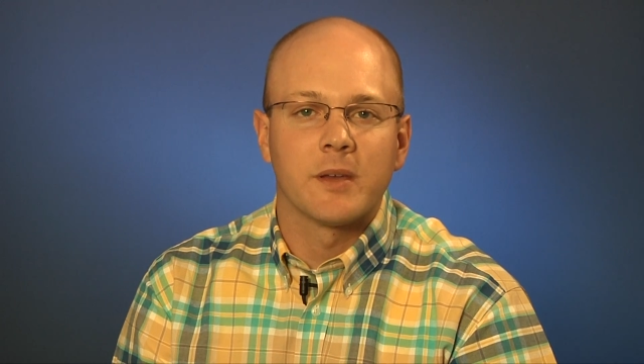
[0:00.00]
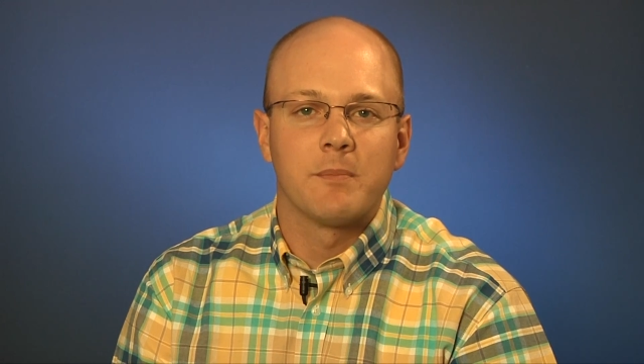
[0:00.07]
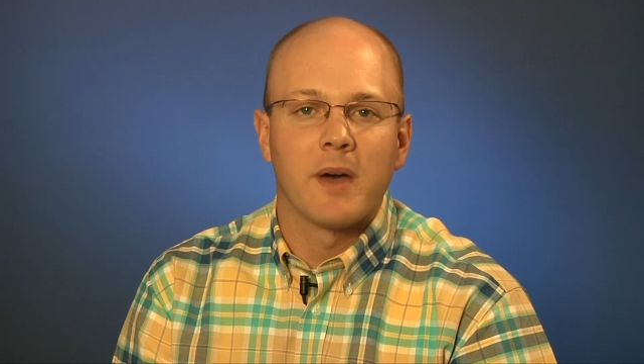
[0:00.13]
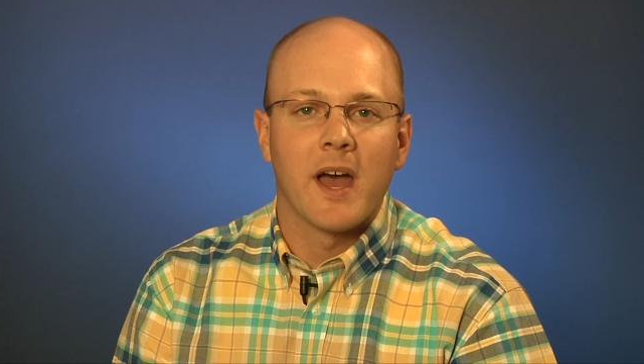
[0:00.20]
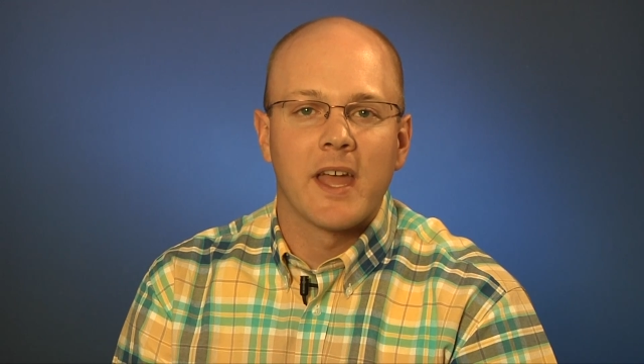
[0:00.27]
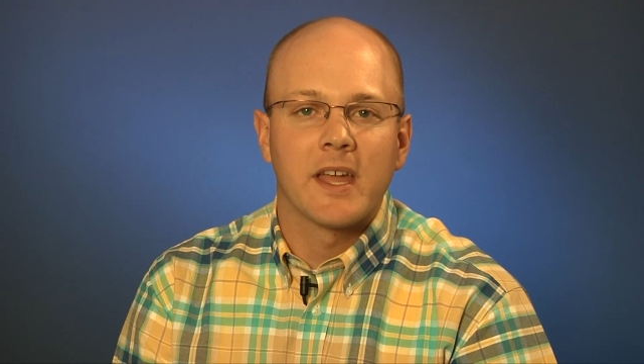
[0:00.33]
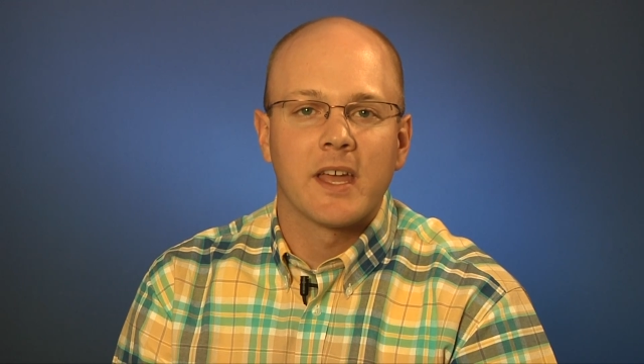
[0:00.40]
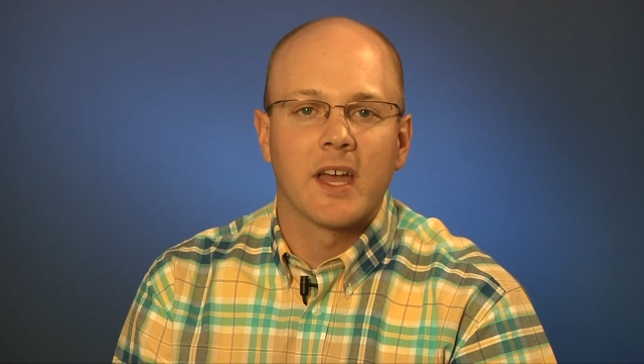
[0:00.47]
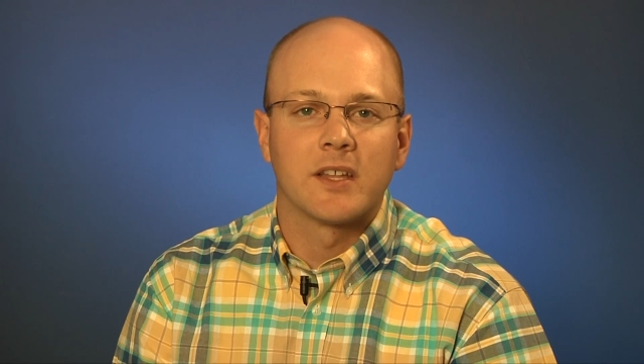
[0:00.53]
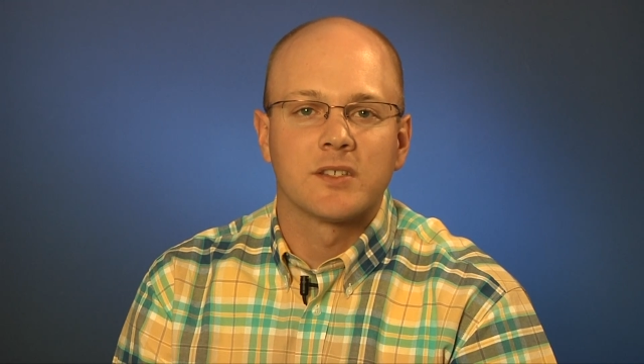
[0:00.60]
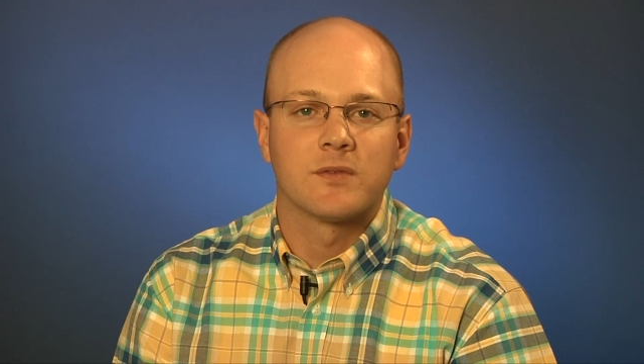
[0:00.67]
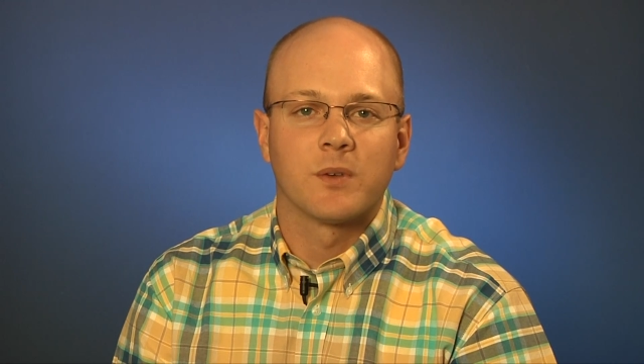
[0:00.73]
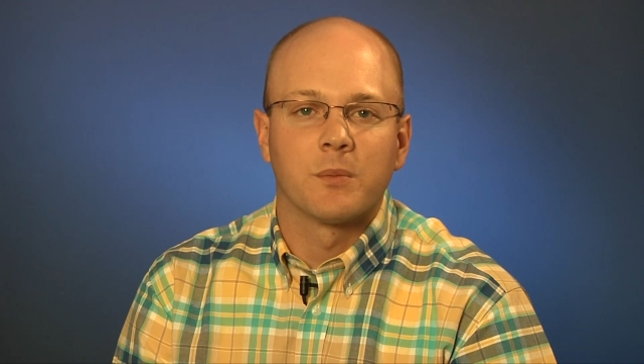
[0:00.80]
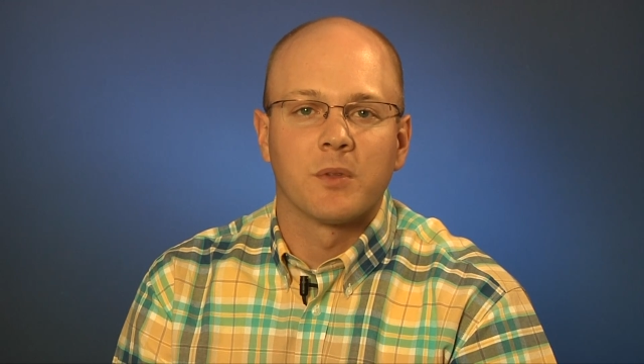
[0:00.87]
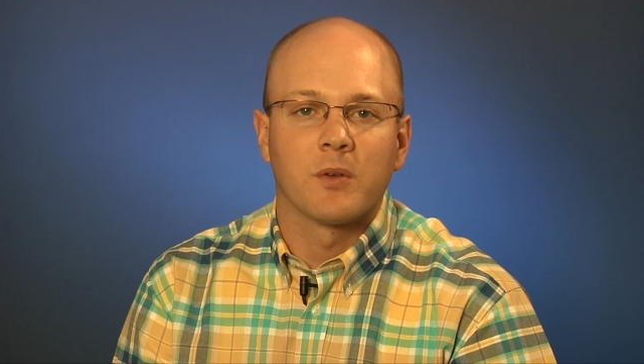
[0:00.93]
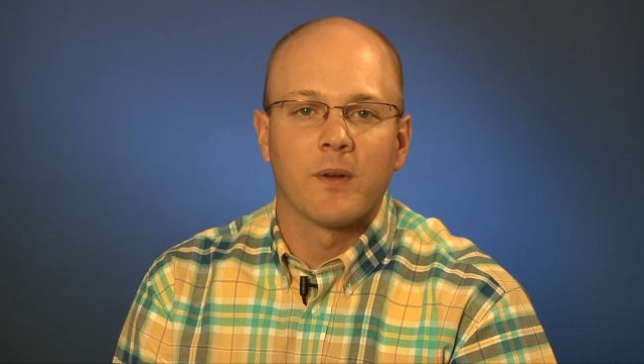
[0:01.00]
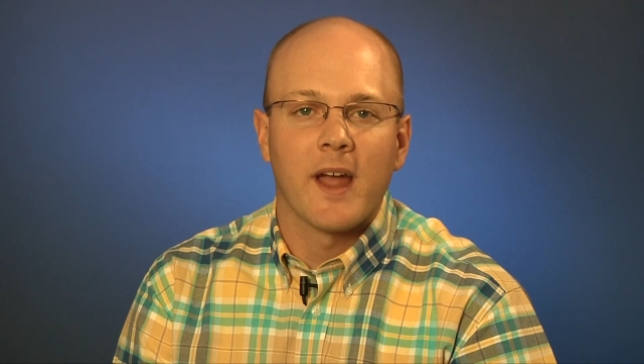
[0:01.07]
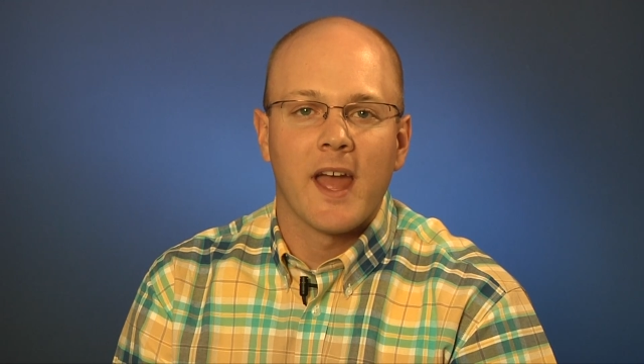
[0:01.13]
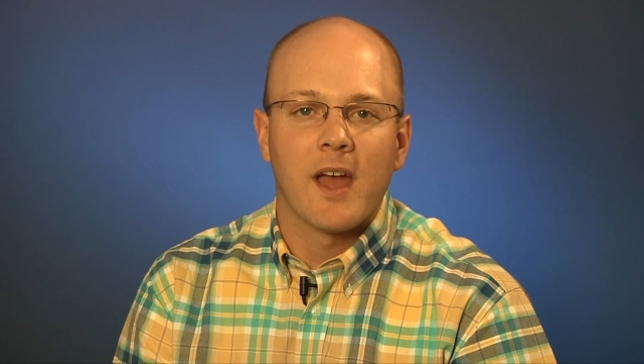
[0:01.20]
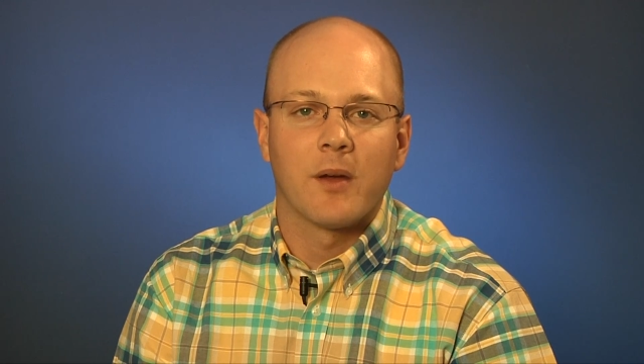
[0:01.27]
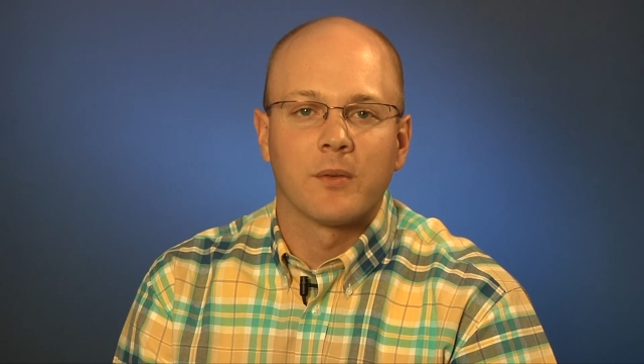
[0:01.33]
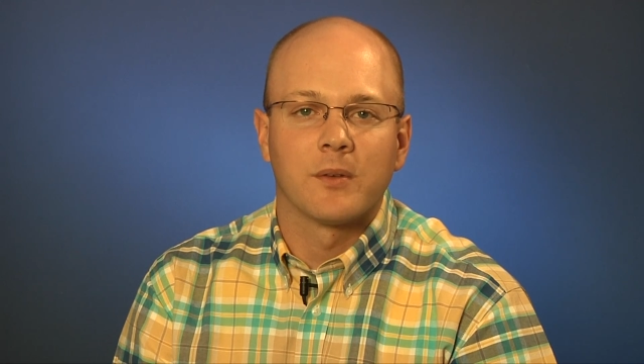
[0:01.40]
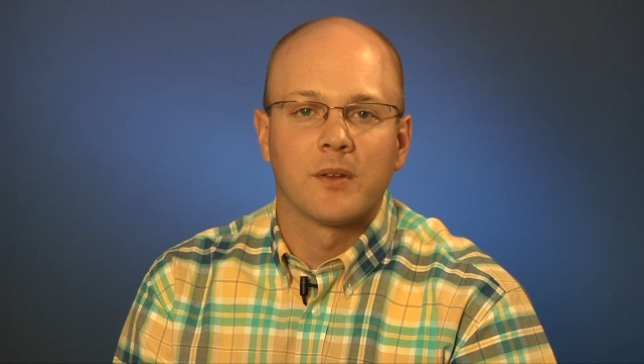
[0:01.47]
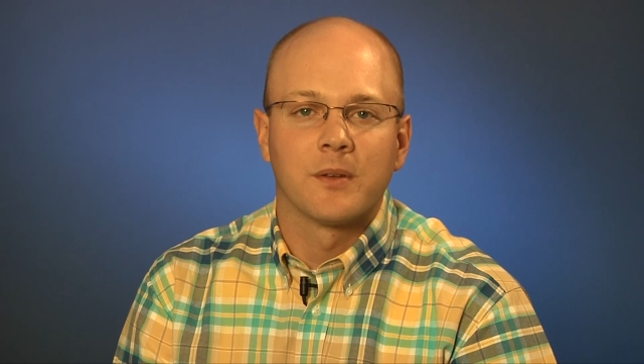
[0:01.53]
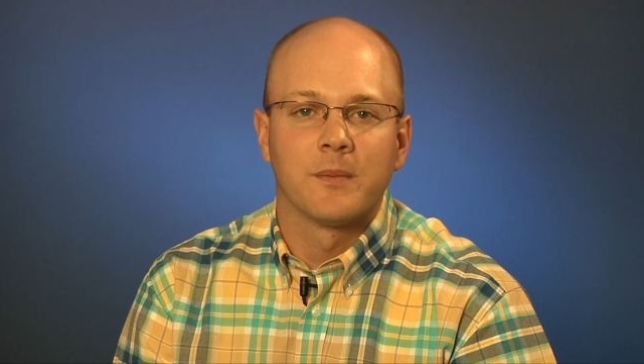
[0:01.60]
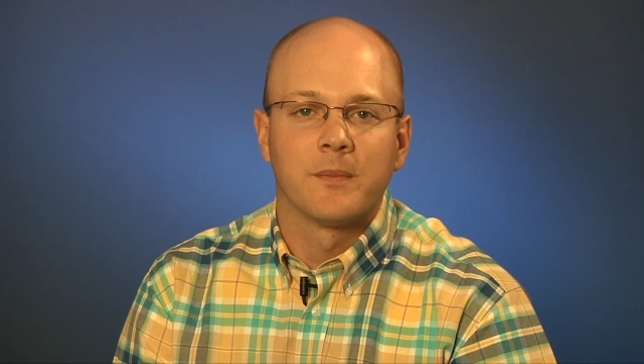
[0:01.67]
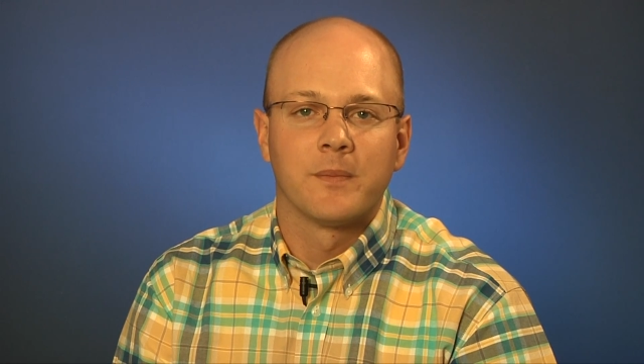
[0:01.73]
buying cuts from the round.